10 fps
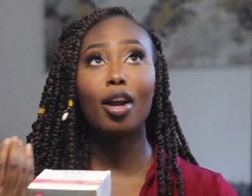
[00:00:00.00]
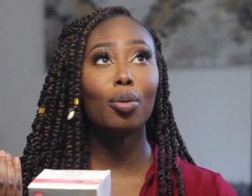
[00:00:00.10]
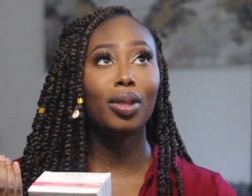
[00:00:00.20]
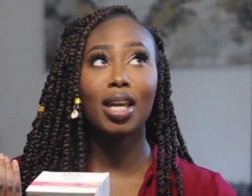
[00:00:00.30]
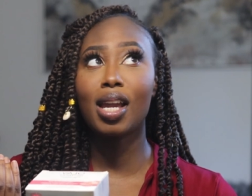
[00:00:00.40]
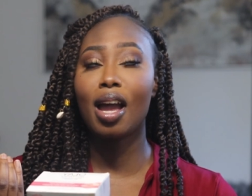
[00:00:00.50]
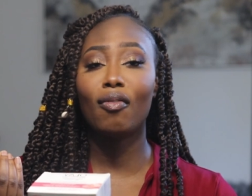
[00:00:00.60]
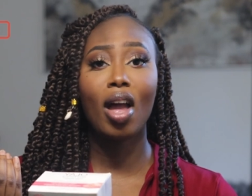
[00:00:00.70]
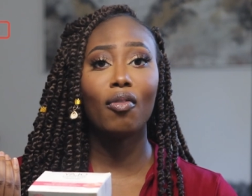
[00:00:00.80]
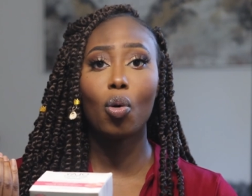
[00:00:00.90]
I don't think
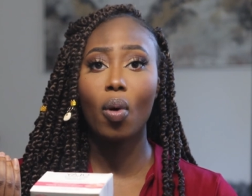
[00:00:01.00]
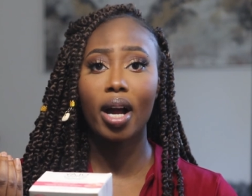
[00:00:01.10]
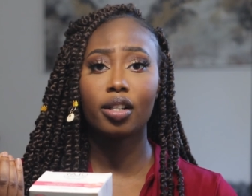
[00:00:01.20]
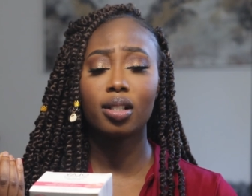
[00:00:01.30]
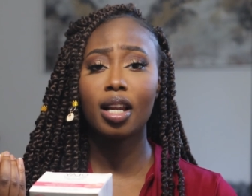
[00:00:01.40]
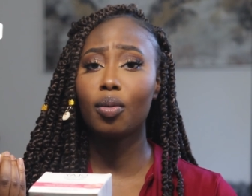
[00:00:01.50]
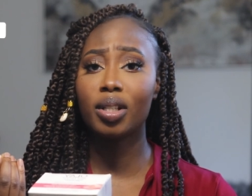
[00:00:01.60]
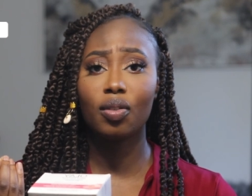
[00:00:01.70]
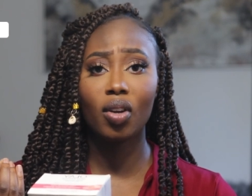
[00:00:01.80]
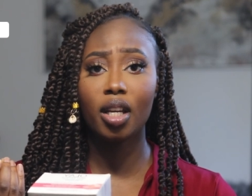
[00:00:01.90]
I've ever watched
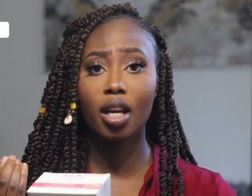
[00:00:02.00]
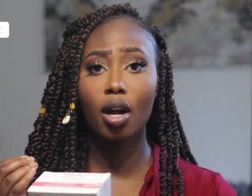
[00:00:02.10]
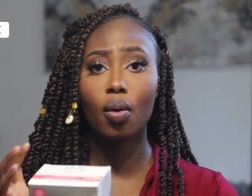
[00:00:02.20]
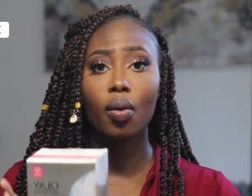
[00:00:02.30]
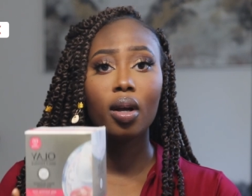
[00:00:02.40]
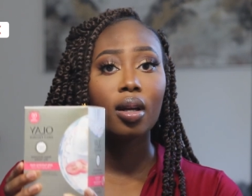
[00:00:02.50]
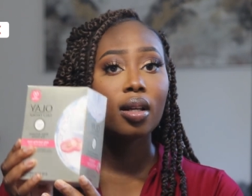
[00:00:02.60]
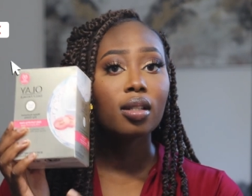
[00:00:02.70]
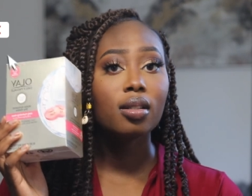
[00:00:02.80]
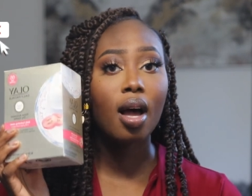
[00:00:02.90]
anyone's video
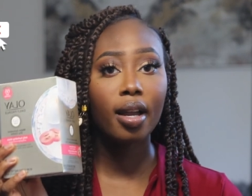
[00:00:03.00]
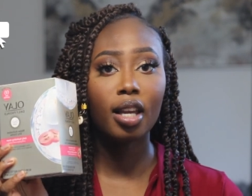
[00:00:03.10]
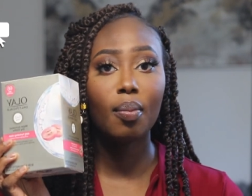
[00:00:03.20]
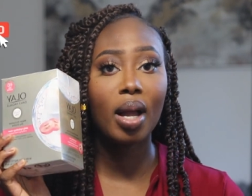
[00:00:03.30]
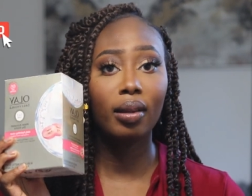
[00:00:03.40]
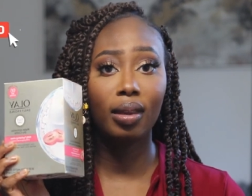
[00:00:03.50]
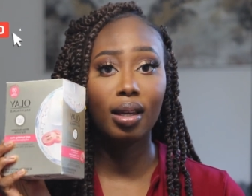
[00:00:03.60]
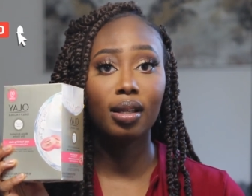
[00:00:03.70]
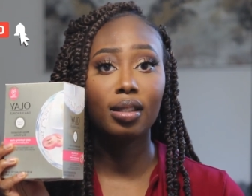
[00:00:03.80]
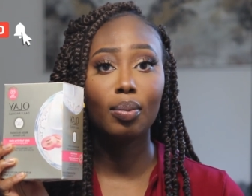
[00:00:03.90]
talking about
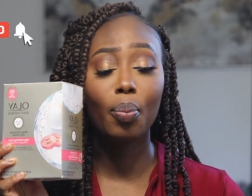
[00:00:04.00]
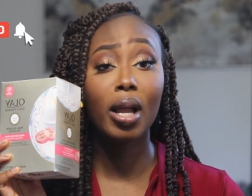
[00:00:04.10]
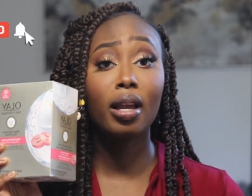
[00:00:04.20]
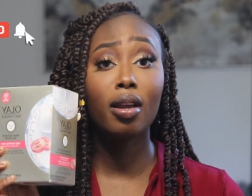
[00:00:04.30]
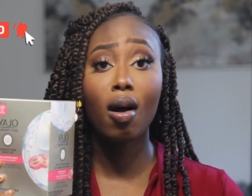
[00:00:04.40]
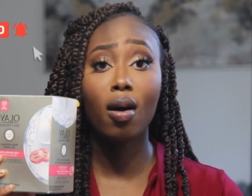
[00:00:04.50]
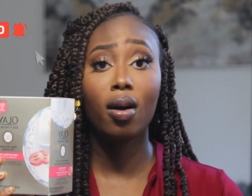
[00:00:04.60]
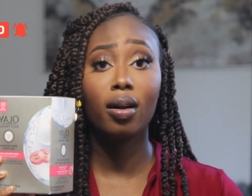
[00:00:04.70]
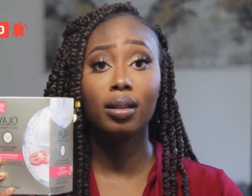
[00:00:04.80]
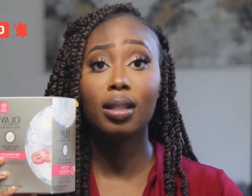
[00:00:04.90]
this. But
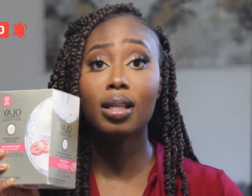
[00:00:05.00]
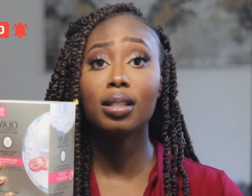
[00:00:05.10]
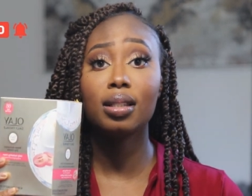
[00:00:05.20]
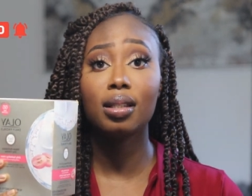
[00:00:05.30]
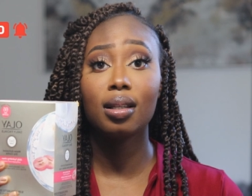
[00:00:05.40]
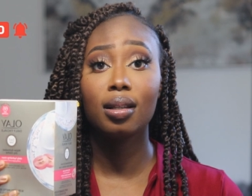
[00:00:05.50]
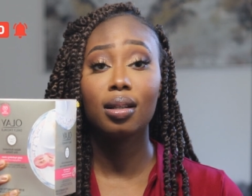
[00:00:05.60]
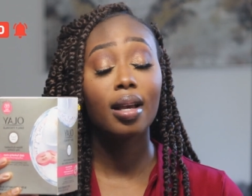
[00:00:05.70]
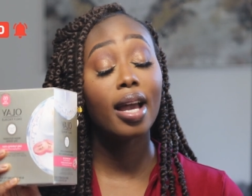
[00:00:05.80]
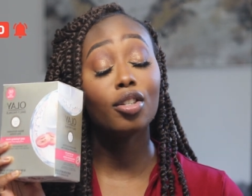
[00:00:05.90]
y'all, this
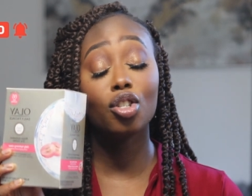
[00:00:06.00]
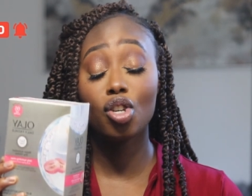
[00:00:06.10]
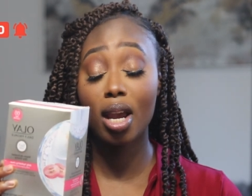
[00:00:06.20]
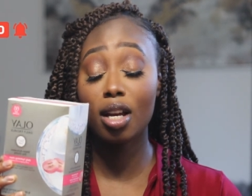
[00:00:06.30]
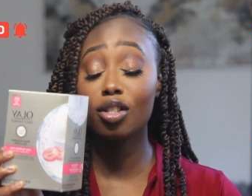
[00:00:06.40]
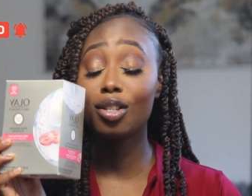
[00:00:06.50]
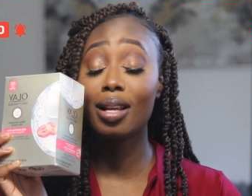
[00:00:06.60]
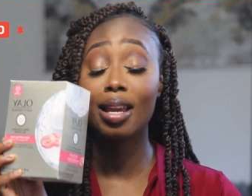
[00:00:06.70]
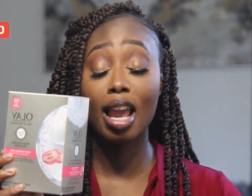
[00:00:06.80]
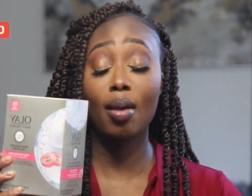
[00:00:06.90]
has changed
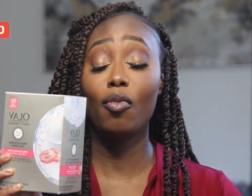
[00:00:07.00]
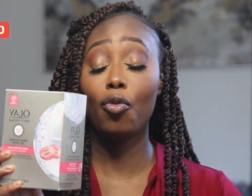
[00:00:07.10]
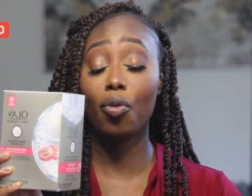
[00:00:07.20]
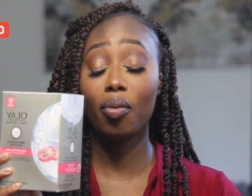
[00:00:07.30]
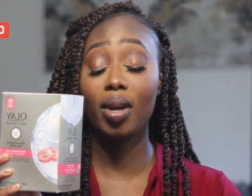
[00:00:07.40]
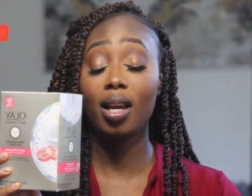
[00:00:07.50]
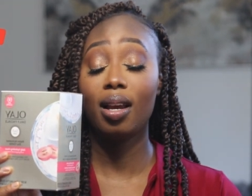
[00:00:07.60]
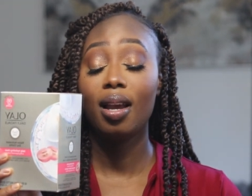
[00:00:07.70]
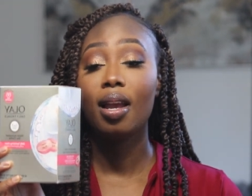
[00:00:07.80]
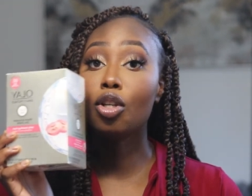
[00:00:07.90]
the game for me.
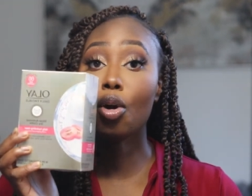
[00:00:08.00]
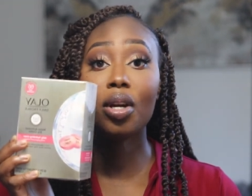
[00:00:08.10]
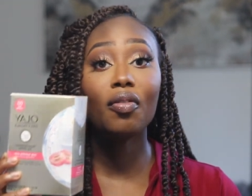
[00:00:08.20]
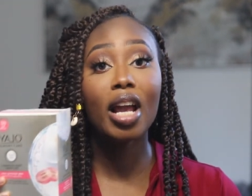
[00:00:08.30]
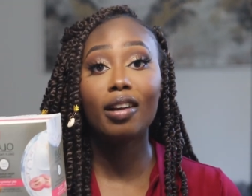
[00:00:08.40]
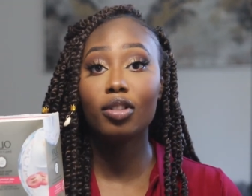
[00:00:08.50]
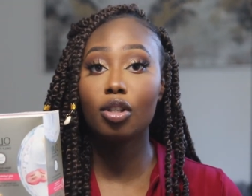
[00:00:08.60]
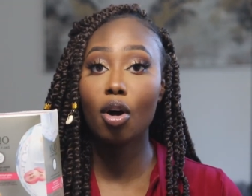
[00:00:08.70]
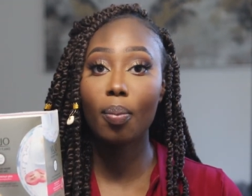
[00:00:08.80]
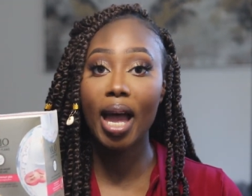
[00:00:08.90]
You don't even have to
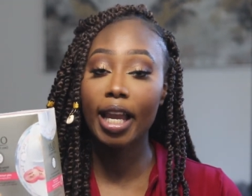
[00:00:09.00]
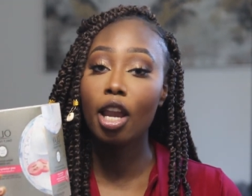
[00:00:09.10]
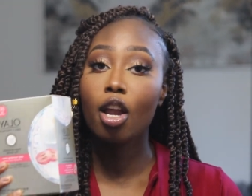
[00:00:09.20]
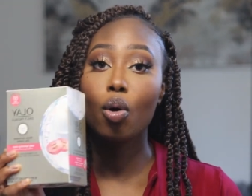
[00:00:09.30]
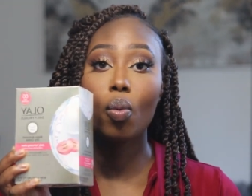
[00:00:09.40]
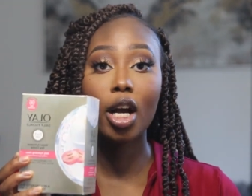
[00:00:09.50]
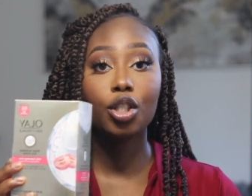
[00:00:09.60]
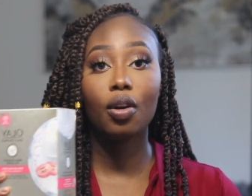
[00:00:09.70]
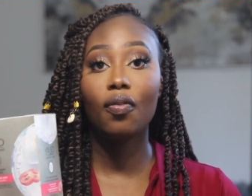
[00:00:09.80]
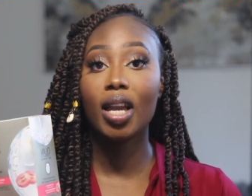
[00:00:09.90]
go back and
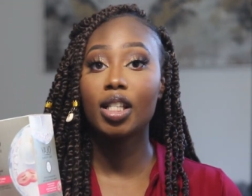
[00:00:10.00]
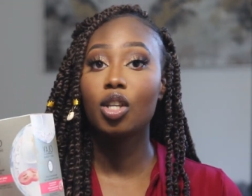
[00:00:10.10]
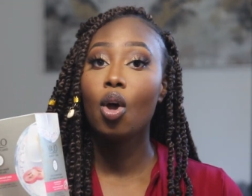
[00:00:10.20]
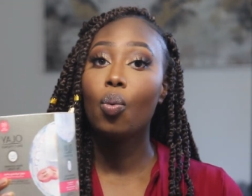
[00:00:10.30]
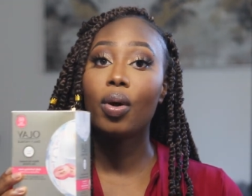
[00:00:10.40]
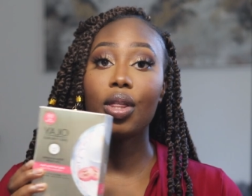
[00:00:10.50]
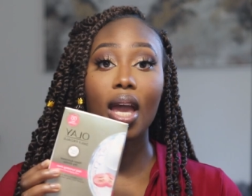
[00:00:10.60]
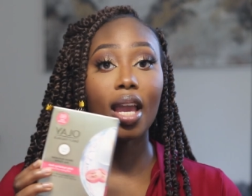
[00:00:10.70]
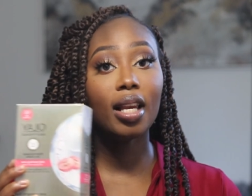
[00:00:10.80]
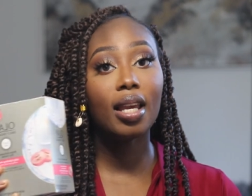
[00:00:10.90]
wash your face with
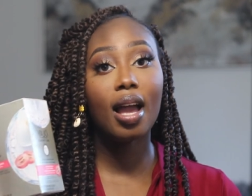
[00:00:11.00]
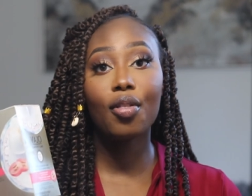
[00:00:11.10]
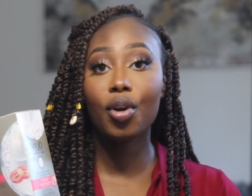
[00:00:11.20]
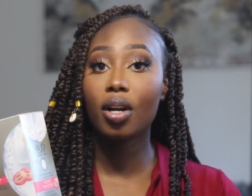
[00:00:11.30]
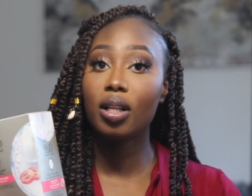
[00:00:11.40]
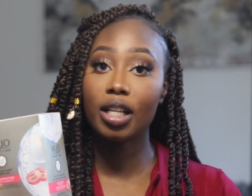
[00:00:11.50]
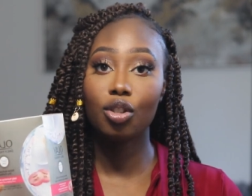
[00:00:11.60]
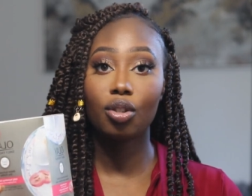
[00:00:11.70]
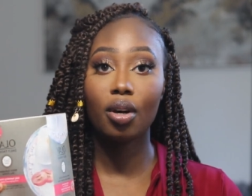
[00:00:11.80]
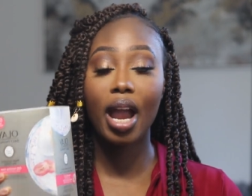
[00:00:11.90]
any other
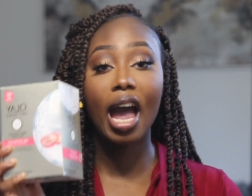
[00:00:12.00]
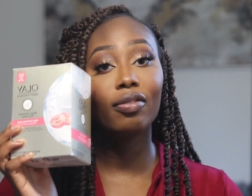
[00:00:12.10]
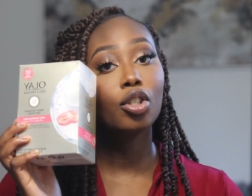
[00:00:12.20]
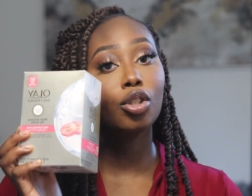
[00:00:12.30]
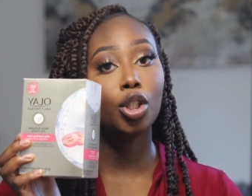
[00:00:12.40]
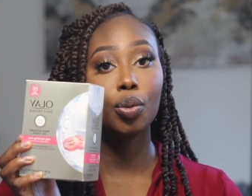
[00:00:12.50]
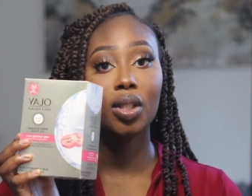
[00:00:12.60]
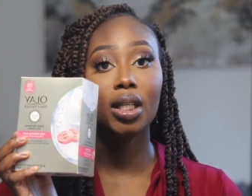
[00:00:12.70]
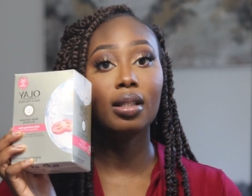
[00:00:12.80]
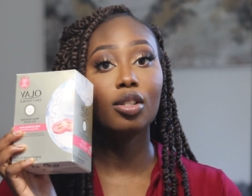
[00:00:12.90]
cleanser after
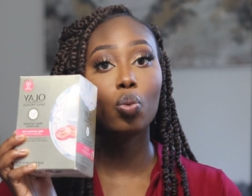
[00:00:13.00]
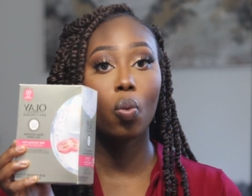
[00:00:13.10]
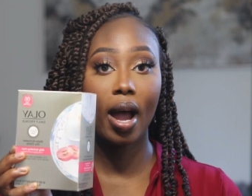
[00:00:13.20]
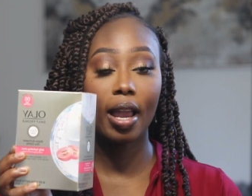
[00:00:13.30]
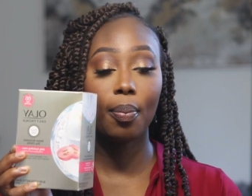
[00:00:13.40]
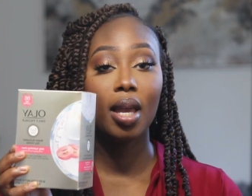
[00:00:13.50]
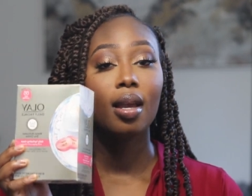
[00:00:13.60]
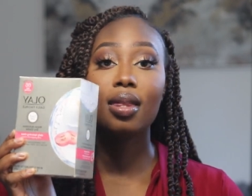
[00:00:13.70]
using this wipe.